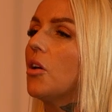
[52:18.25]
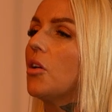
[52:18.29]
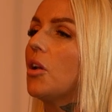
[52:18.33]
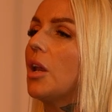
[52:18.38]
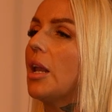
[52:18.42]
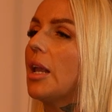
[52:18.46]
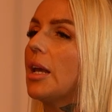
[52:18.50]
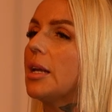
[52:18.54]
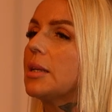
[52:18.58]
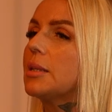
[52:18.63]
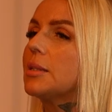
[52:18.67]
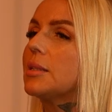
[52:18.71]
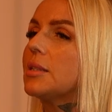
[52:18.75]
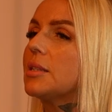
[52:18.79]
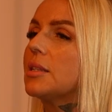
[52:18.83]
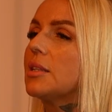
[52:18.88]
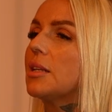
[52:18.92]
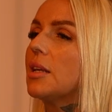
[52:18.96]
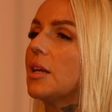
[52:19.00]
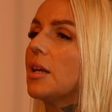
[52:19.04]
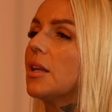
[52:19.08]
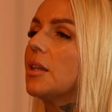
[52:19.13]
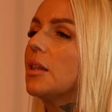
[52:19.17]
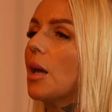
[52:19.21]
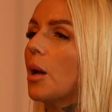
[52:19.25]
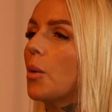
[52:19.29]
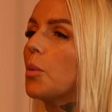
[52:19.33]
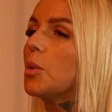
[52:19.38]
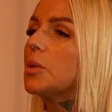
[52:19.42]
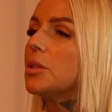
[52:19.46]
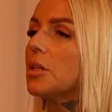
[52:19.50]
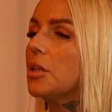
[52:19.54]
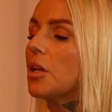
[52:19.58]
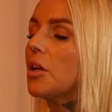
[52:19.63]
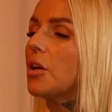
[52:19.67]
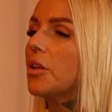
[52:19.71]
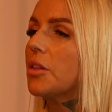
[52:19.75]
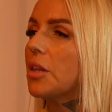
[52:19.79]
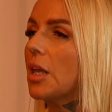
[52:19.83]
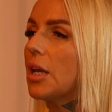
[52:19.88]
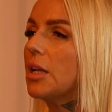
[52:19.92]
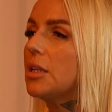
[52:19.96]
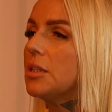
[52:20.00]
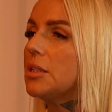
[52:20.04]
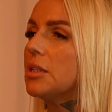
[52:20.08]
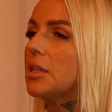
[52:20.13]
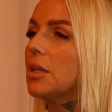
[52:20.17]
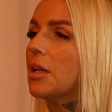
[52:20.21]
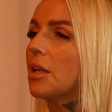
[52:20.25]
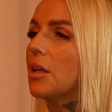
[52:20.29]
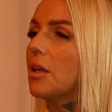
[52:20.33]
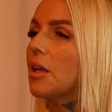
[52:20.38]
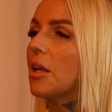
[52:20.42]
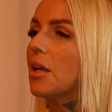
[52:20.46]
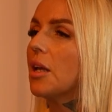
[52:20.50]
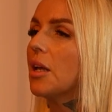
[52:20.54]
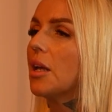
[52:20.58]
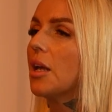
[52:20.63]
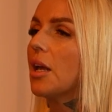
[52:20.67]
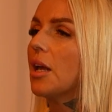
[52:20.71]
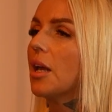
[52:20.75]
unless that was an authentic